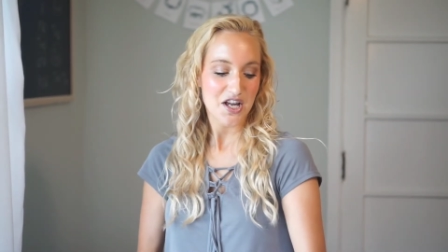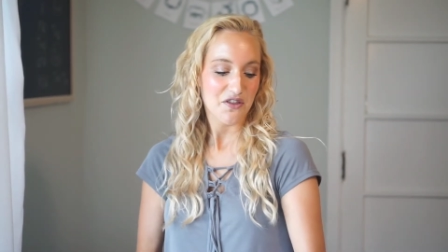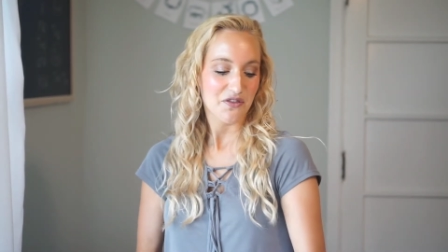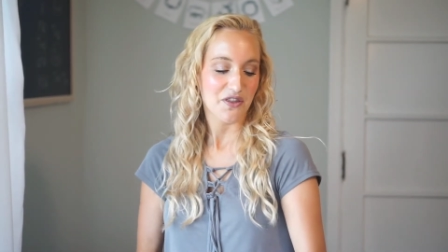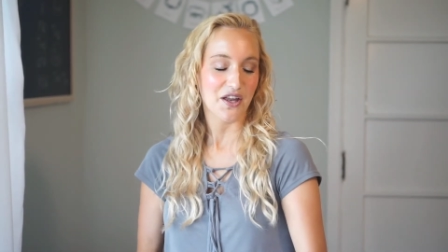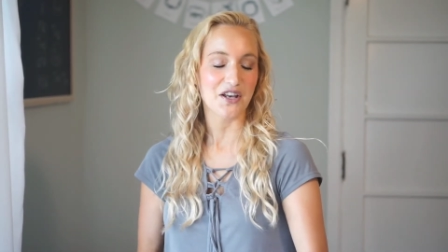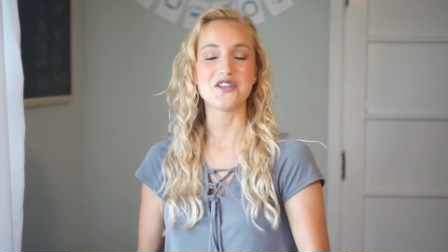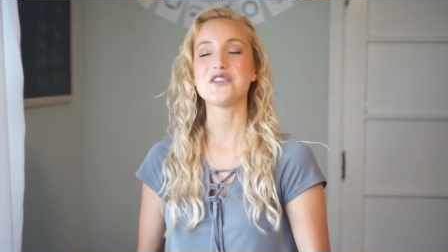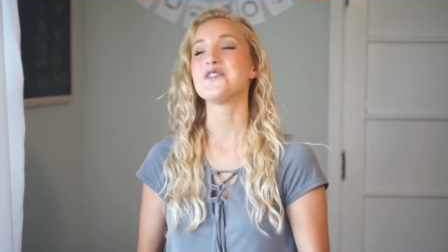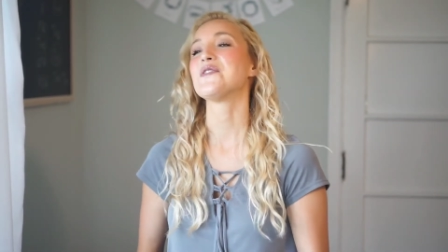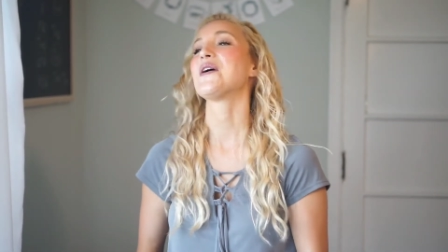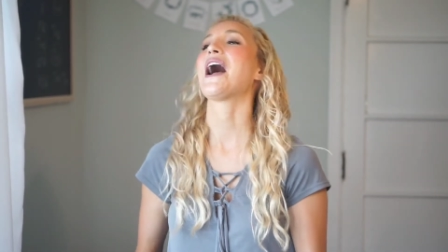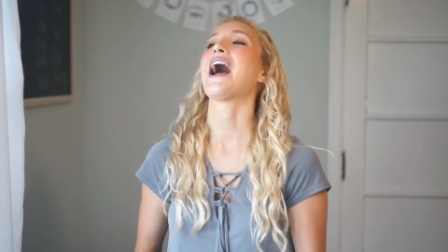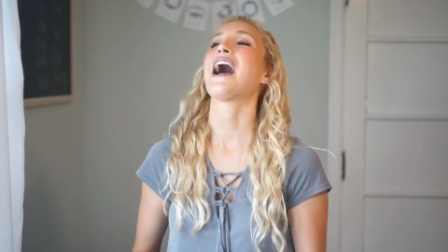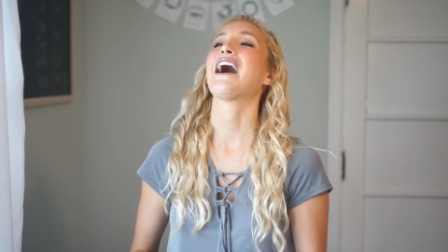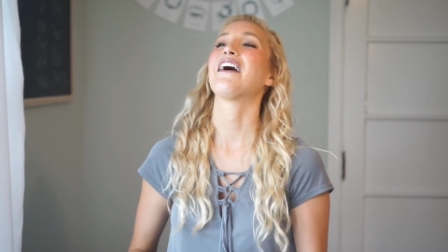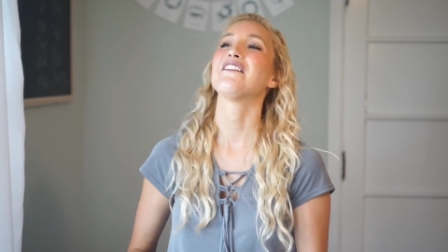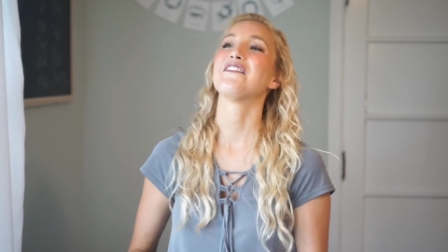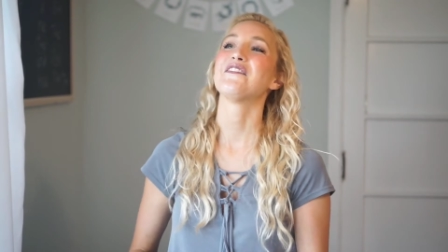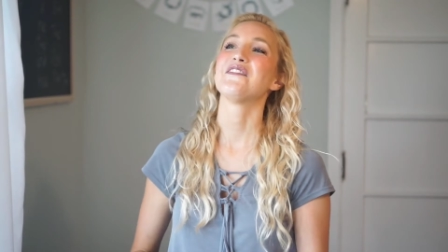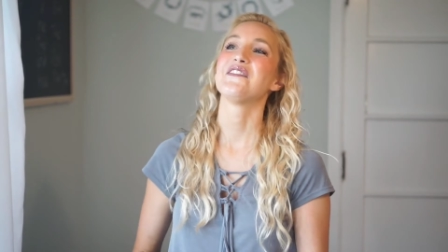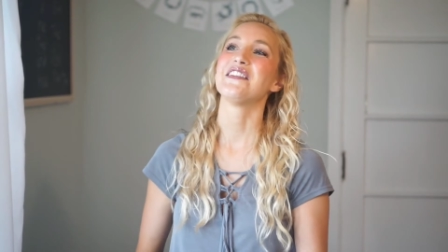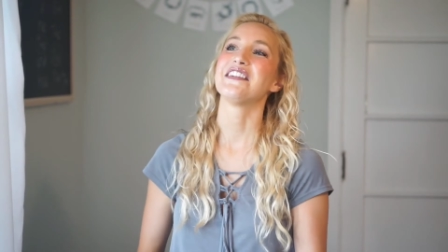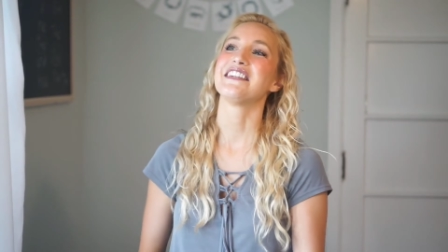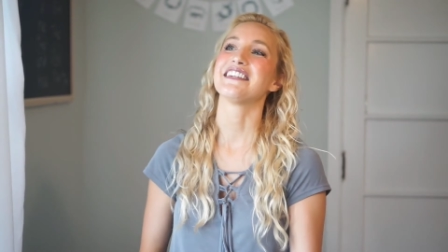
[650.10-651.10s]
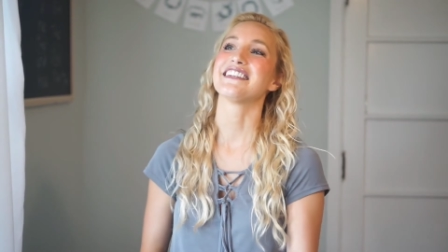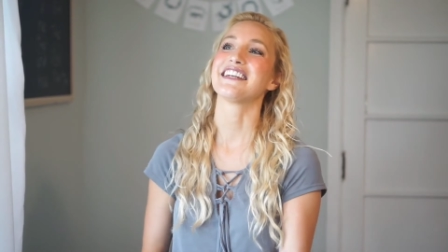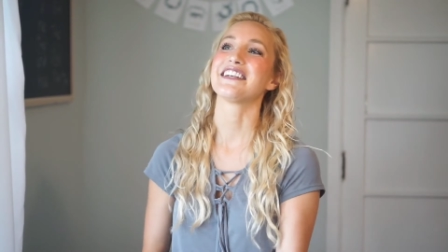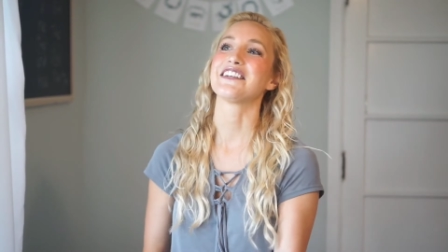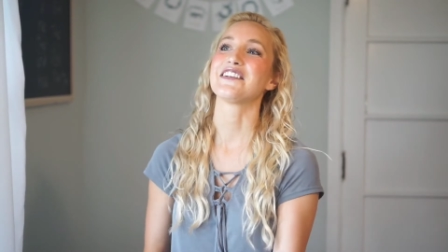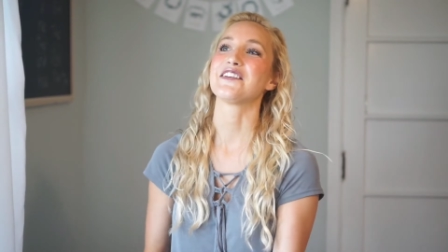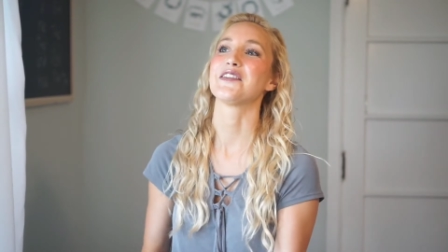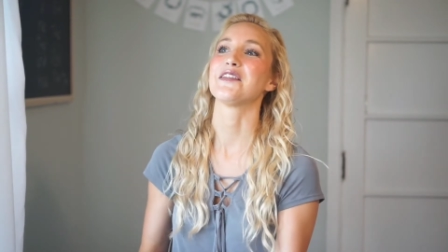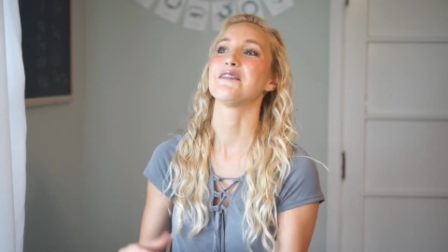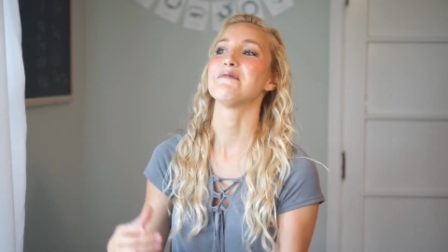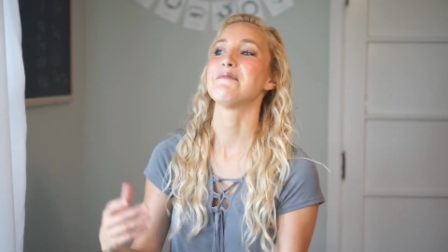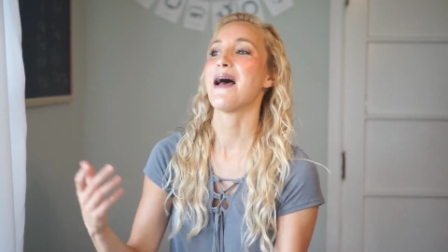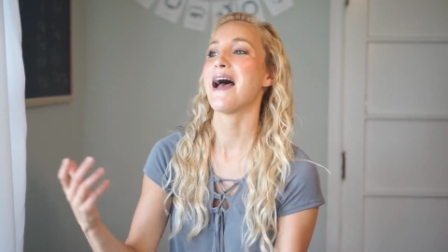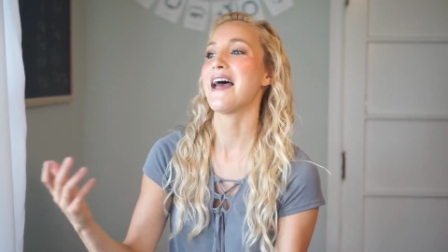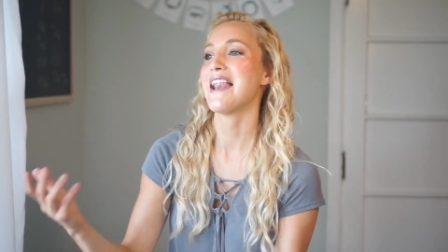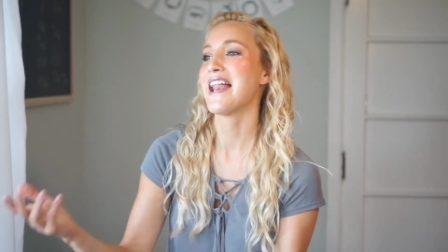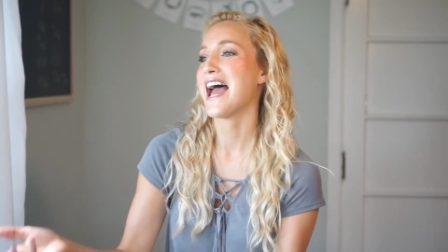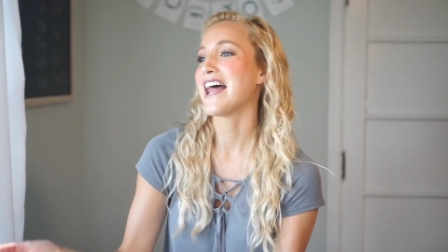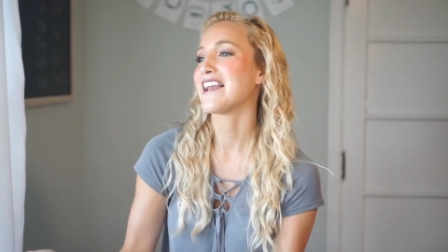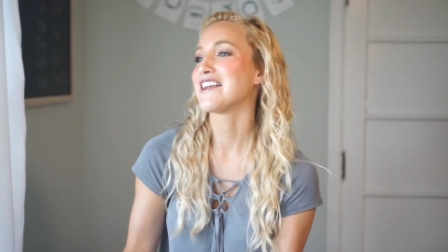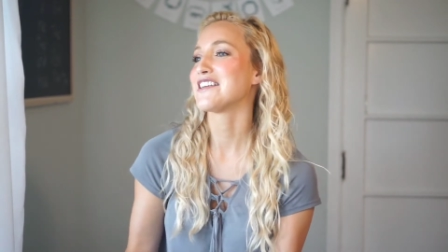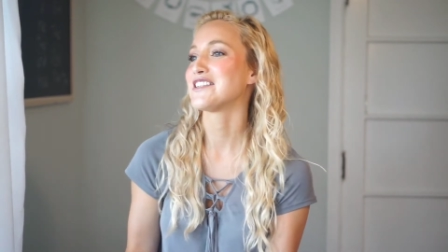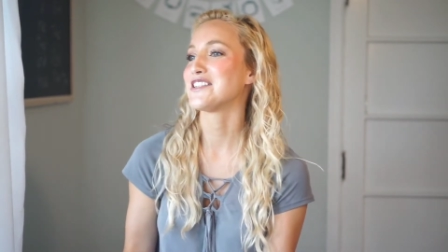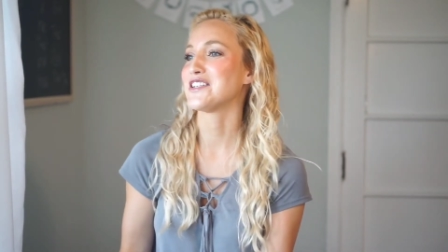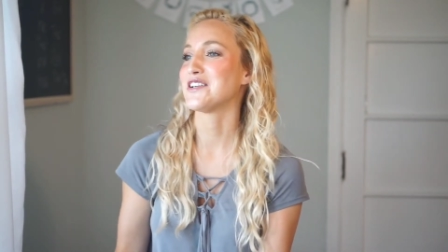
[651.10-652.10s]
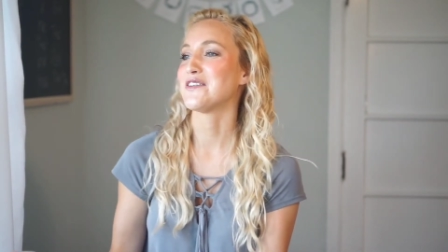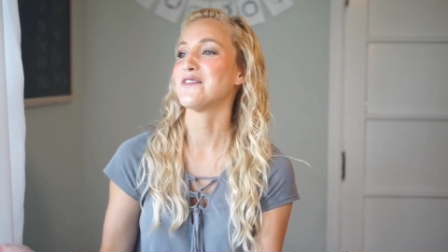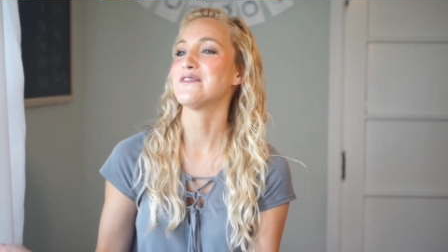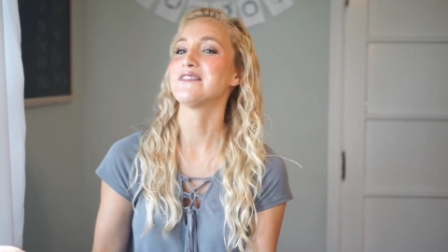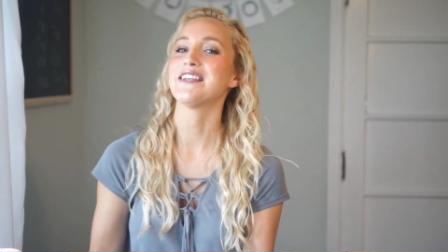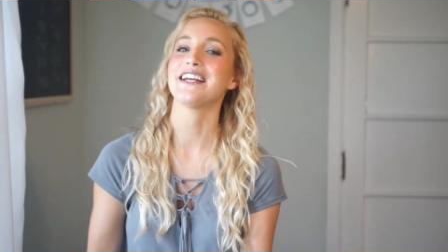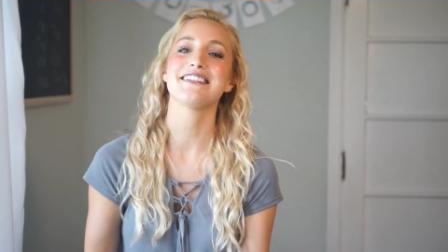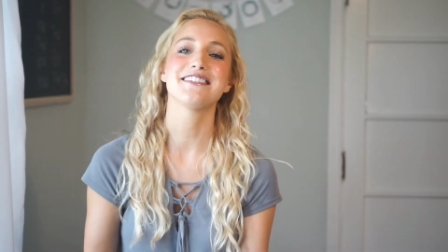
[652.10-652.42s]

then you have like the bad attitudes,